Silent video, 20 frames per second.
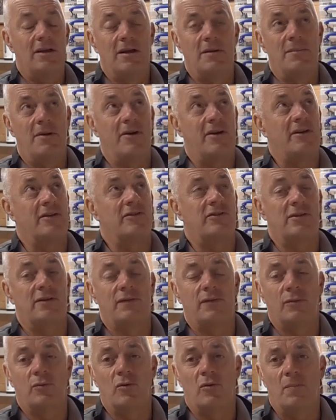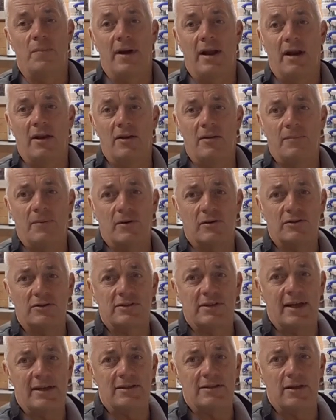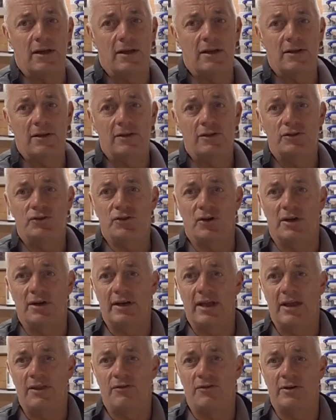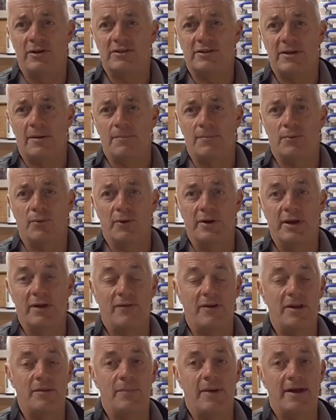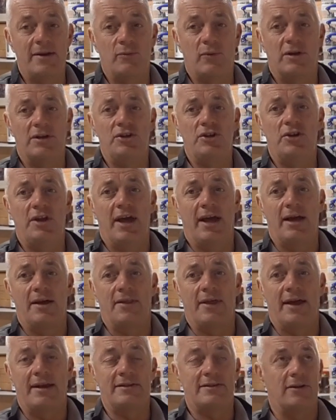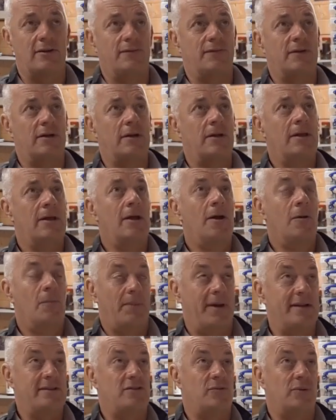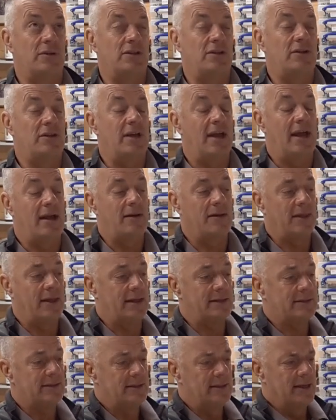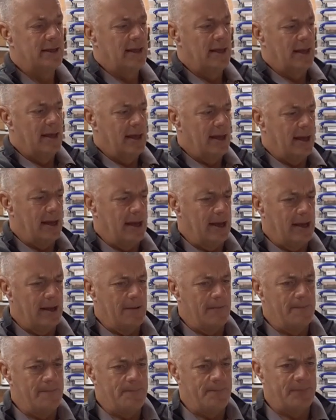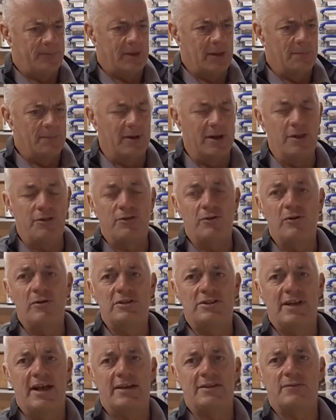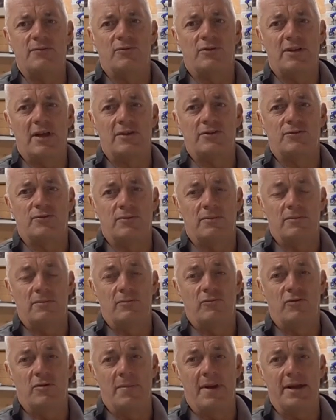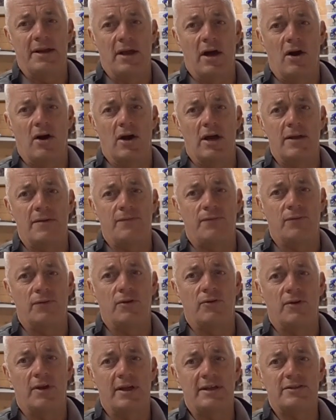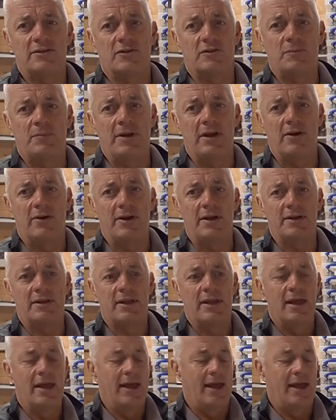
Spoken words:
American Civil War Battle in the box set to try and get through at some point. I've only made one unit out of that so far, painted one unit out of that. But enthusiasm does remain high for the Renaissance period.